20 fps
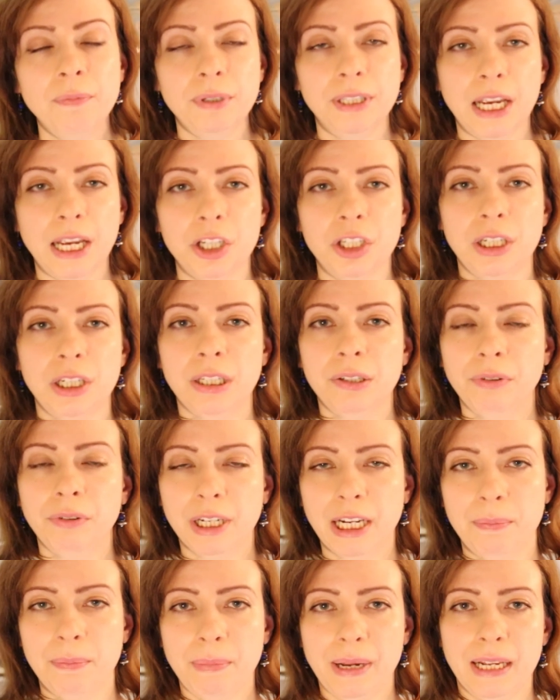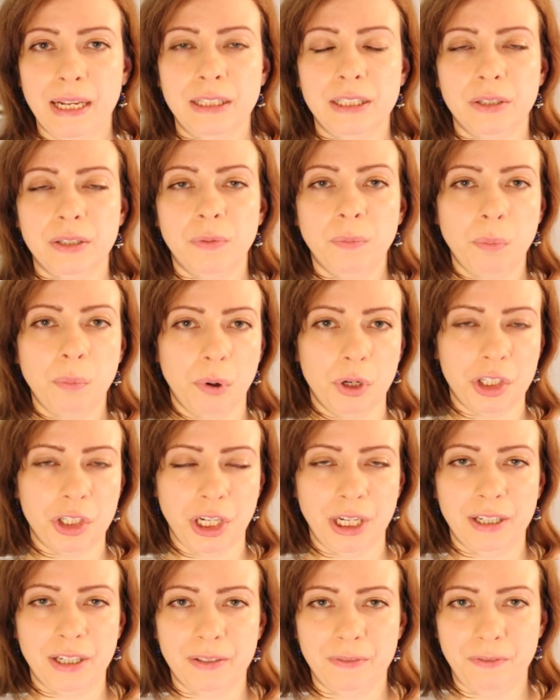would actually recommend
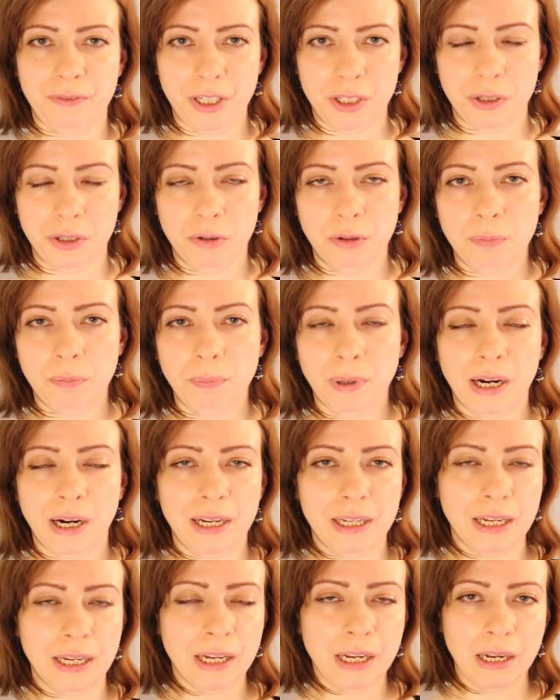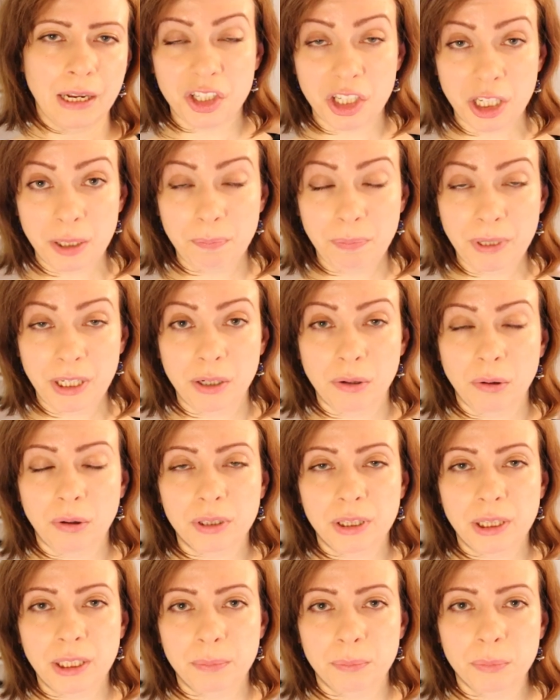watching a video by GP
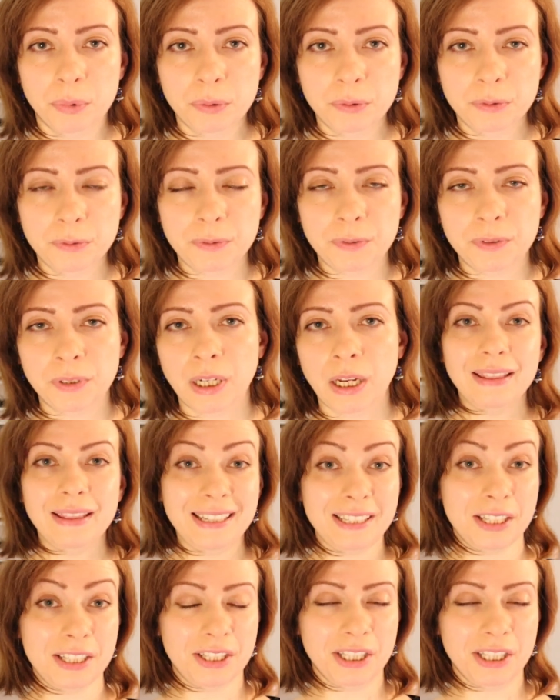on the Move. This